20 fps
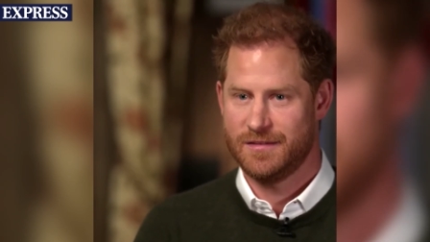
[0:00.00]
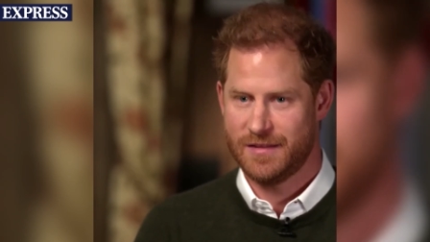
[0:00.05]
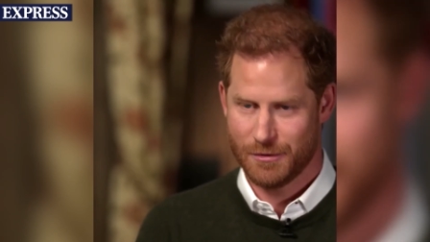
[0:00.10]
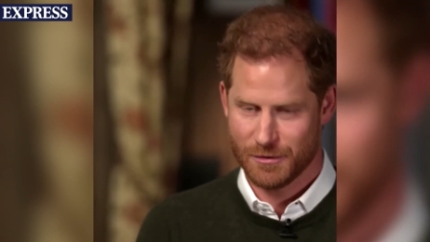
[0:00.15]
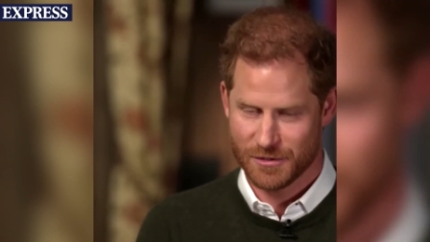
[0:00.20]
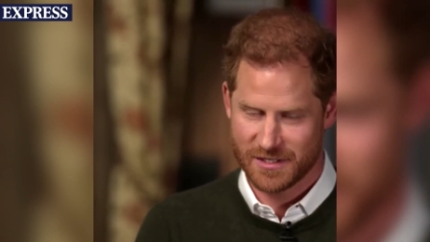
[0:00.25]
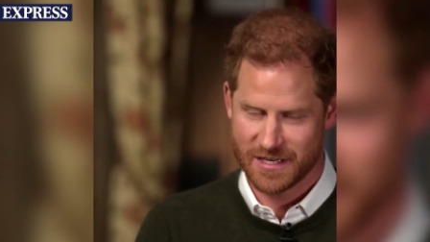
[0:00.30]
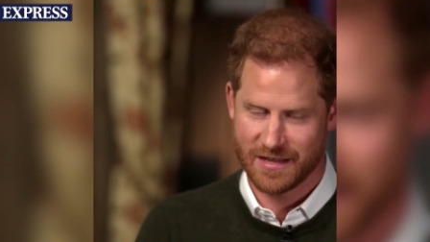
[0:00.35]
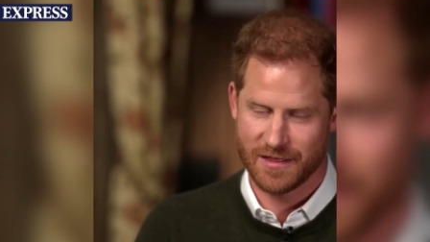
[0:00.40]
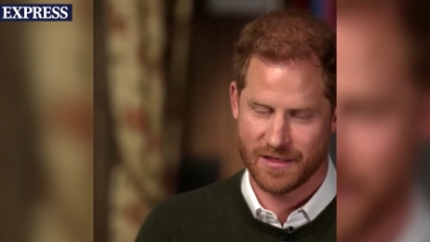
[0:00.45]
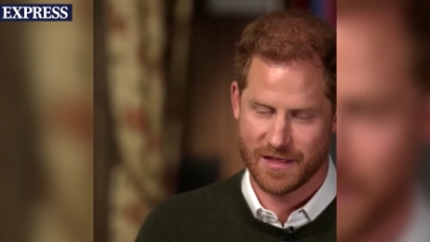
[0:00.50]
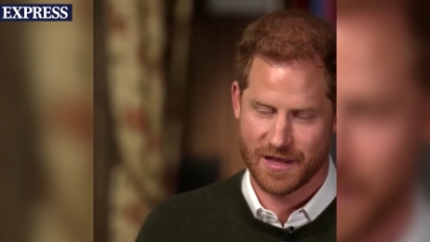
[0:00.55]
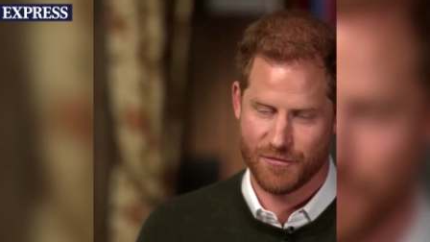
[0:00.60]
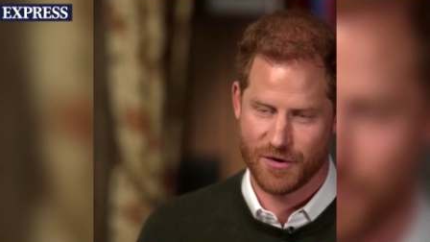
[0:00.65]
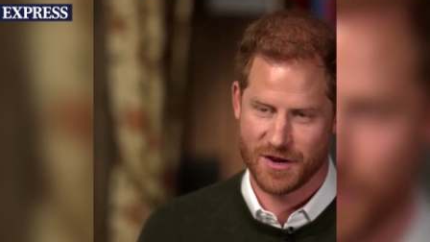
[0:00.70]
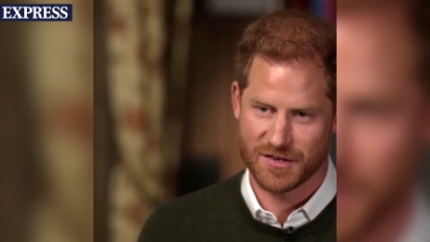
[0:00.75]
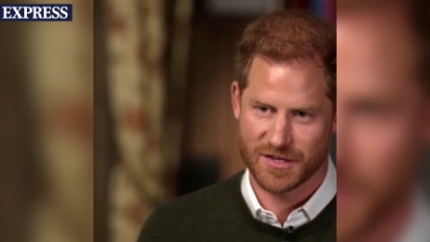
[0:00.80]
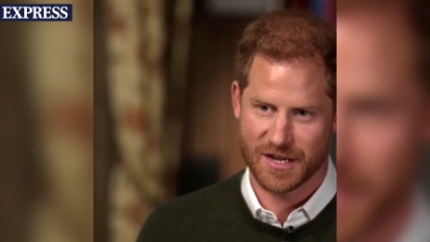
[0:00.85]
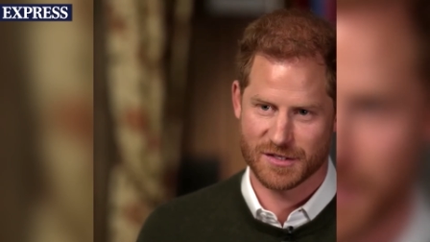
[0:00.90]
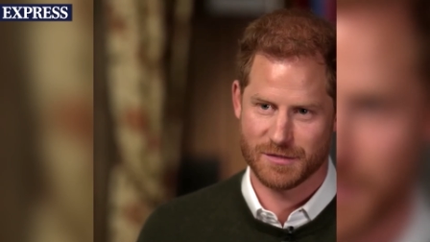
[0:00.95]
they will say that
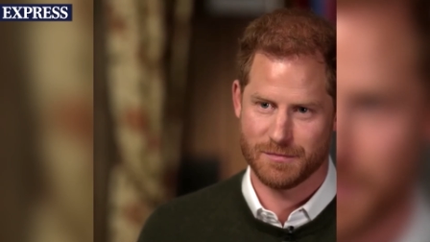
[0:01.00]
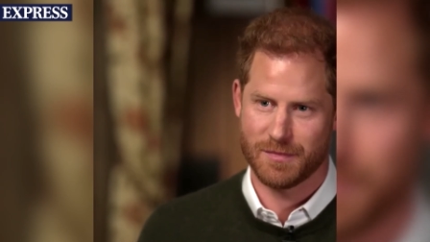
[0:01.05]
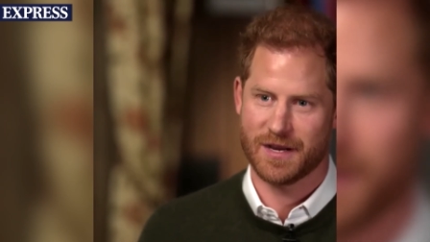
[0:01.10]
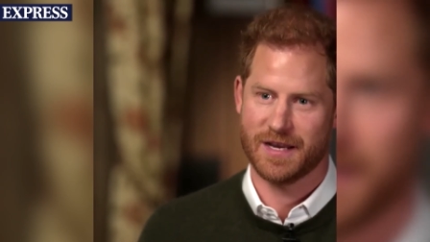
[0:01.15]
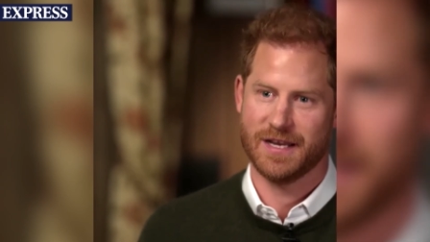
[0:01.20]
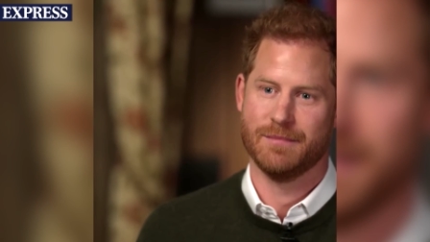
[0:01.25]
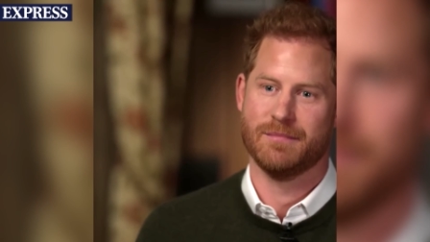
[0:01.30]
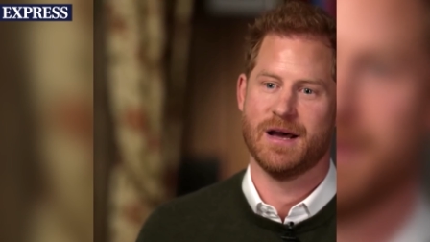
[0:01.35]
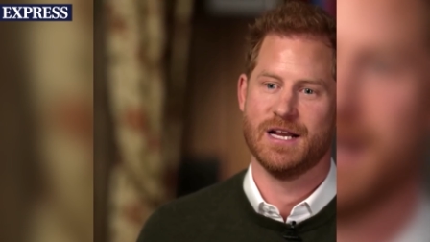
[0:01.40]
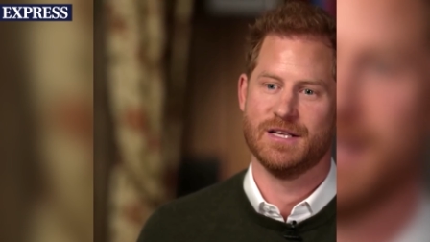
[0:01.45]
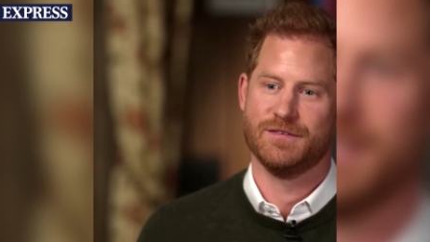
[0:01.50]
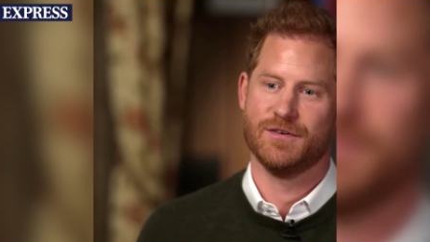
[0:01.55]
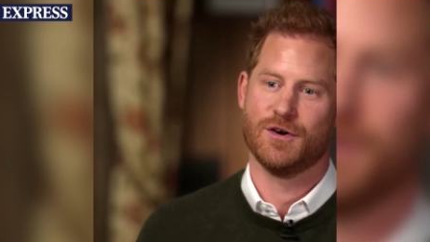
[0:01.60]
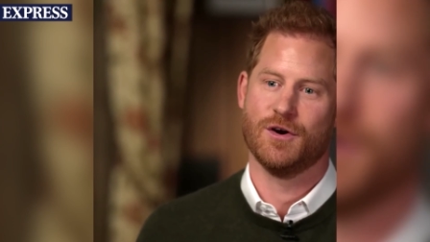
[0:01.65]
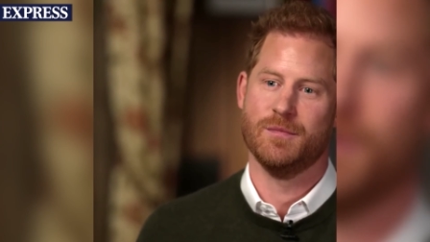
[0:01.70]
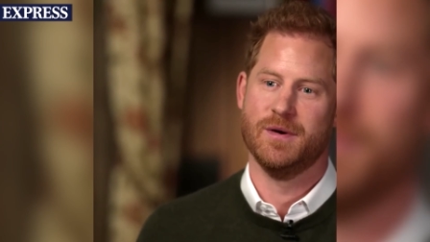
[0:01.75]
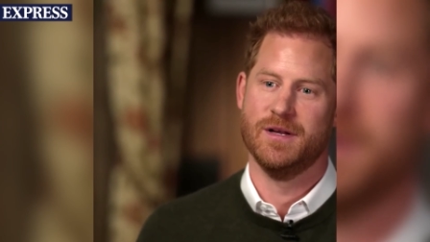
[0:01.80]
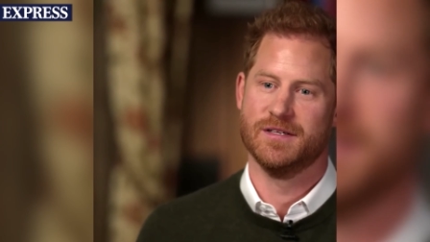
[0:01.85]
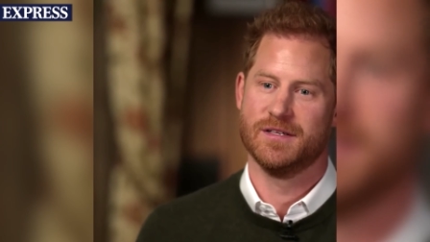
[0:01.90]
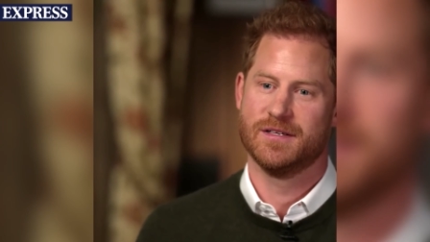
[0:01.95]
they've reached out to Buckingham Palace for
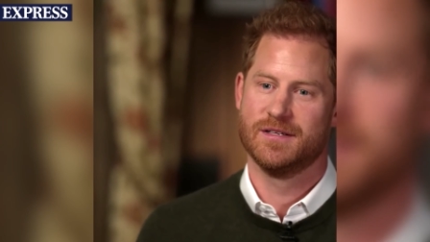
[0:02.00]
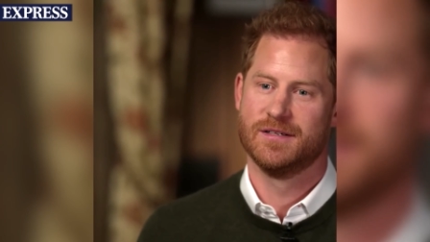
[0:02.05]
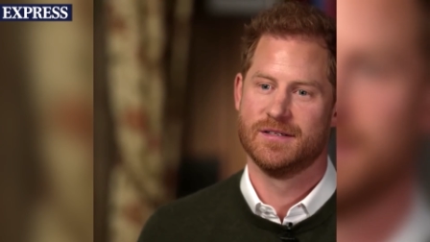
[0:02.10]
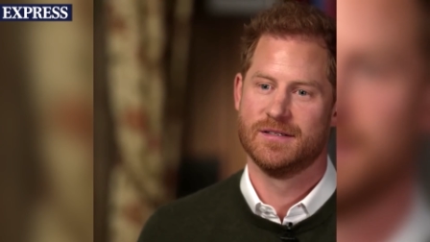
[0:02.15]
comment.